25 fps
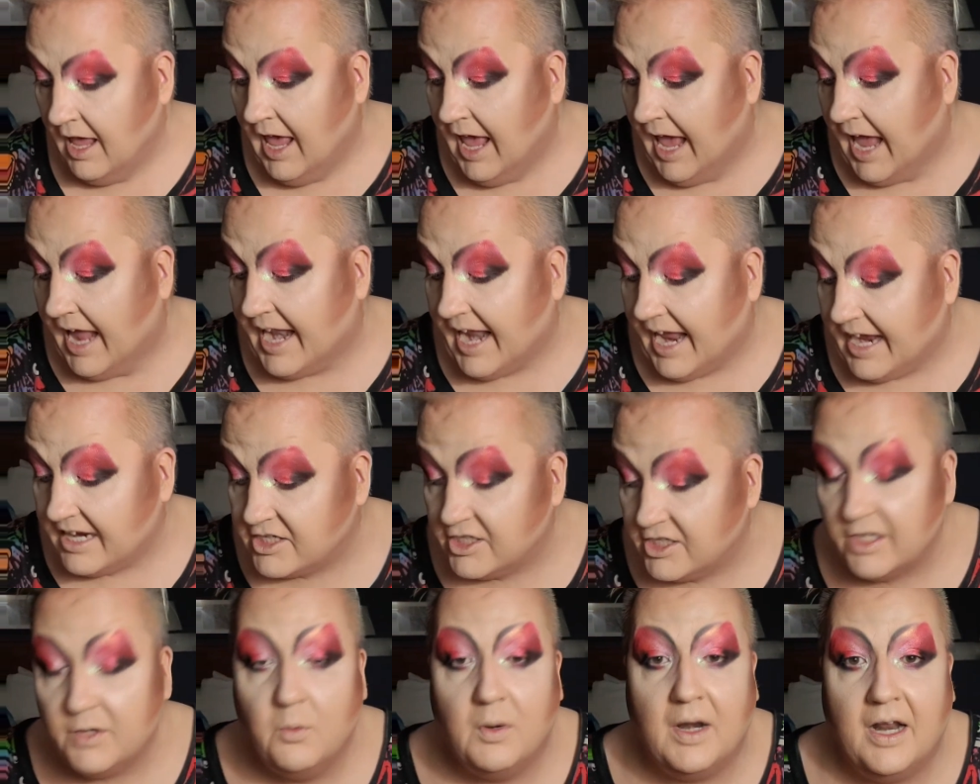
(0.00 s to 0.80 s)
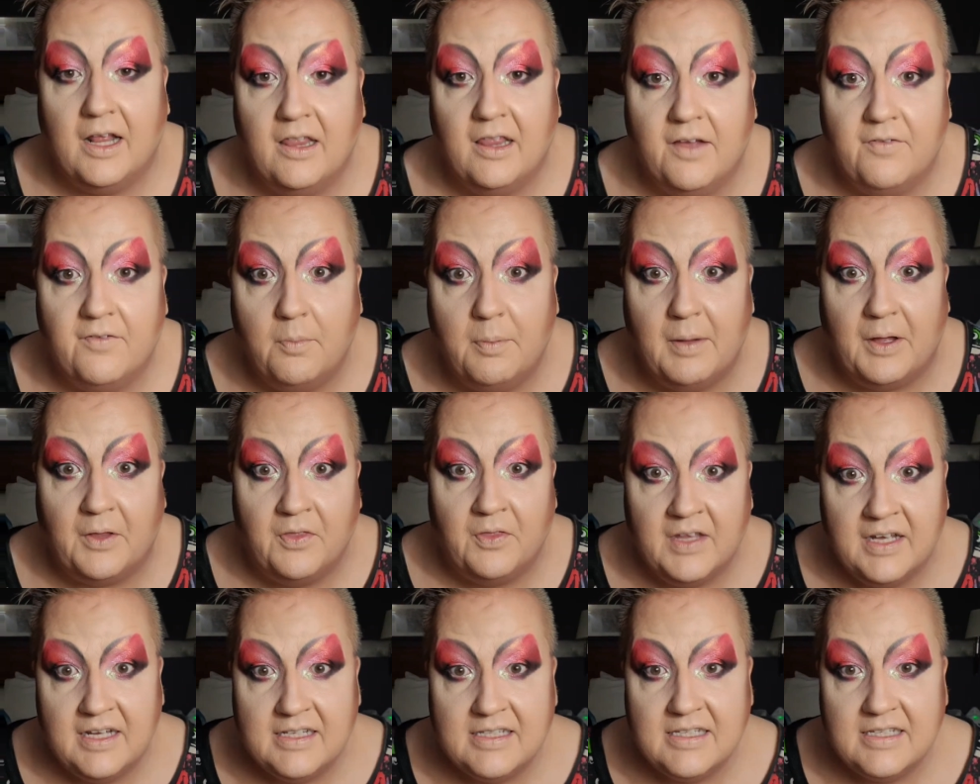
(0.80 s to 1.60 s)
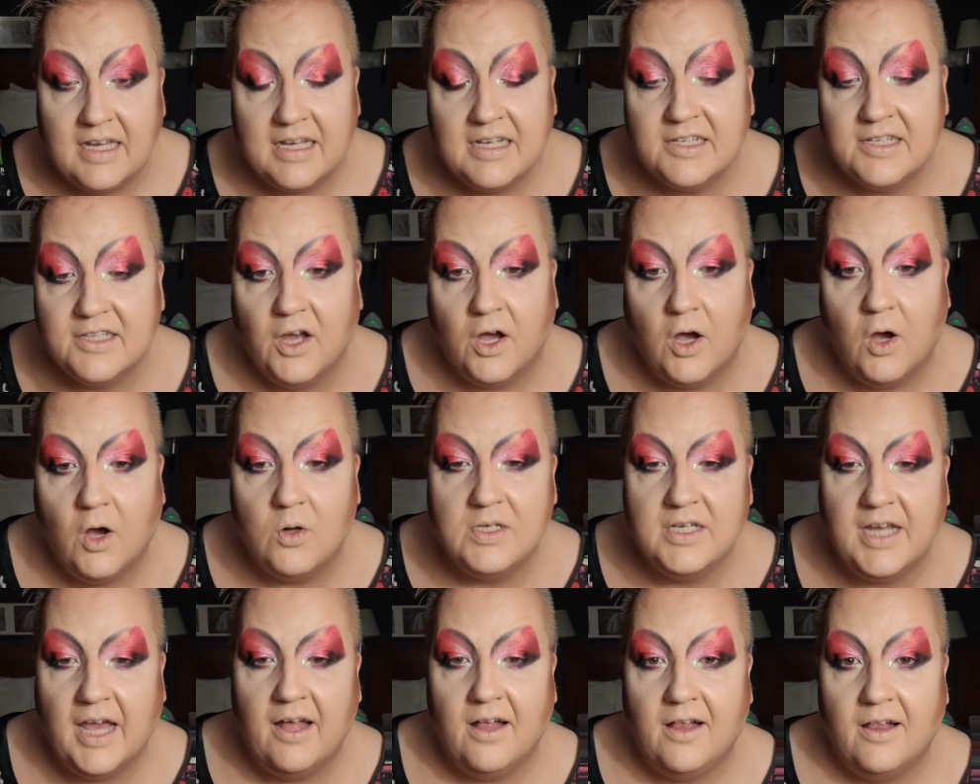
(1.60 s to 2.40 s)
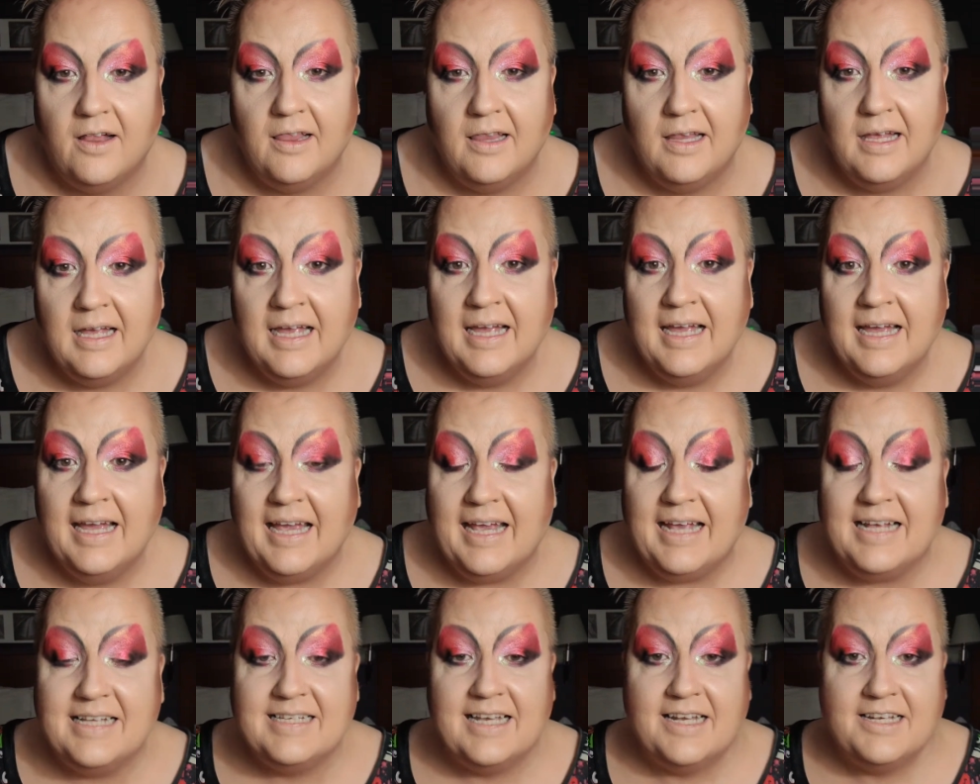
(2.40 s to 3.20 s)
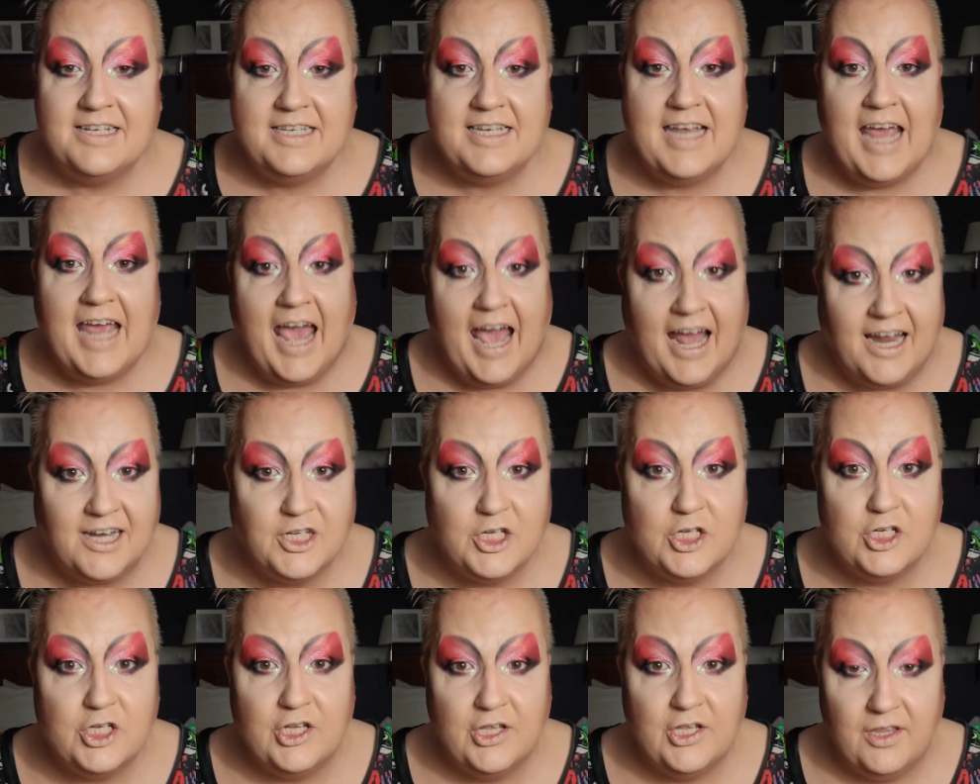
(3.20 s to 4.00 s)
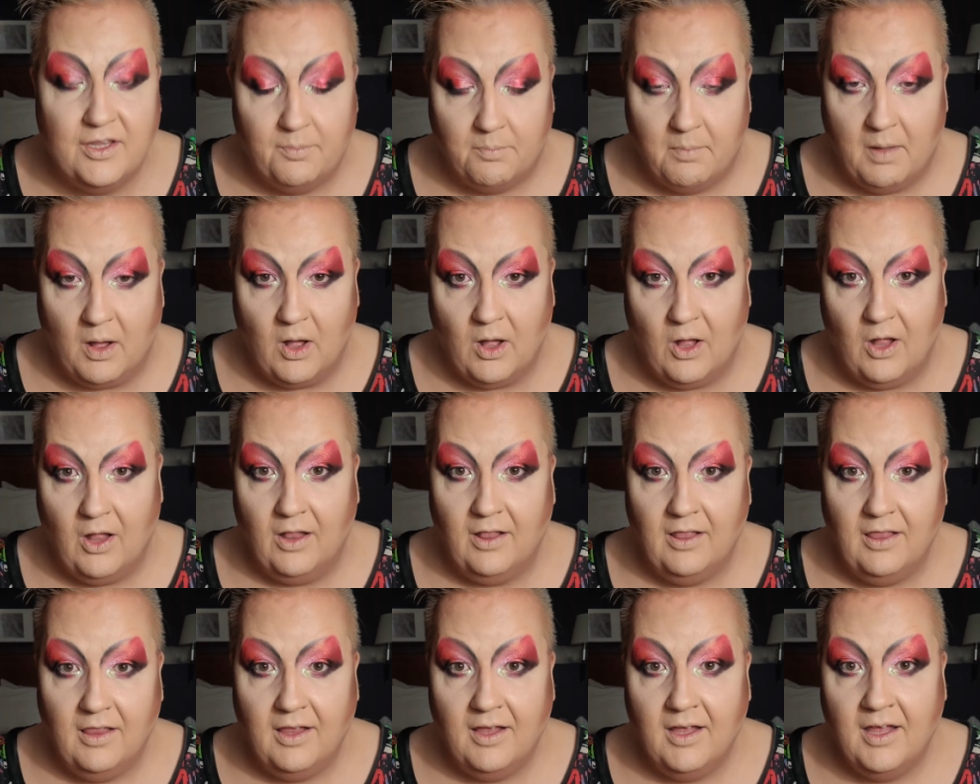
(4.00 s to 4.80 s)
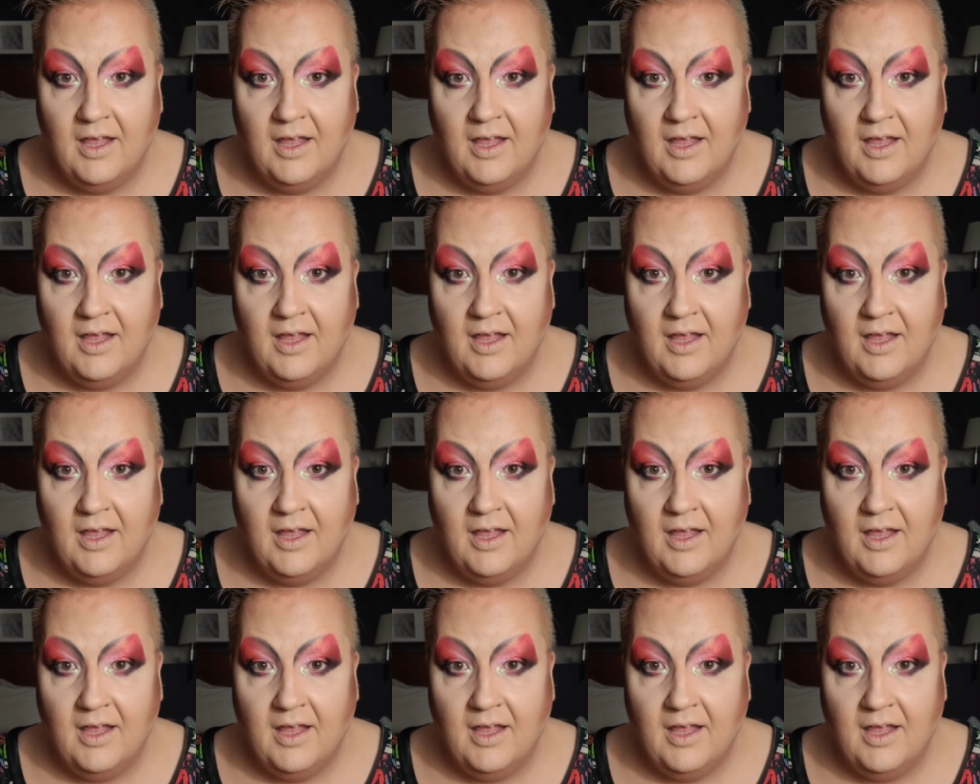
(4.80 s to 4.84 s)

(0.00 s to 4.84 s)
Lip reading: And actually, what I love about this is the hotel is attached to the mall,